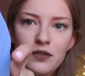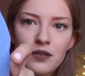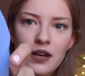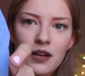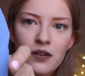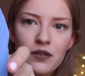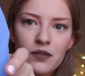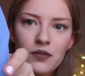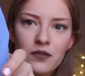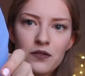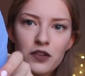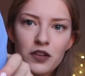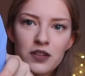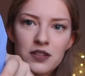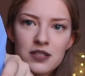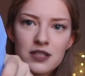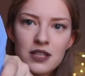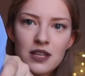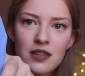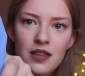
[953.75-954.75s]
I don't know if you
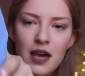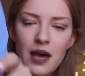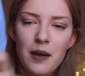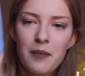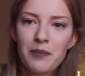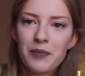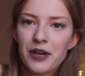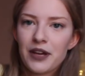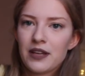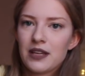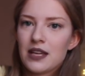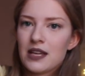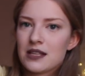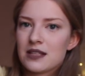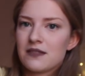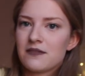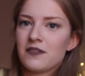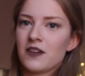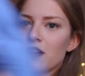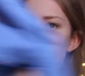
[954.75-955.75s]
can see that, but
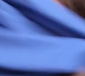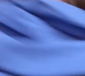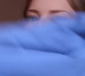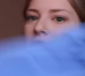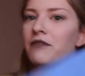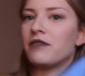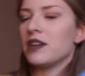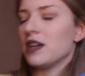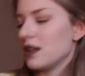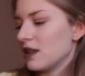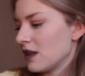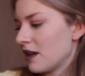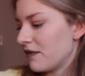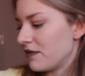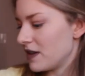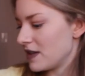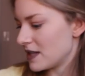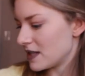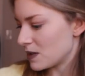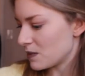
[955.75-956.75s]
yes, very comfy.
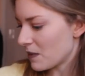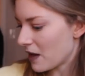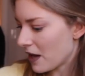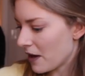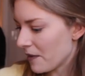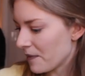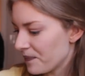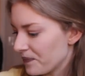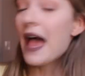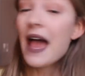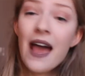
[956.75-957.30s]
Love these as well.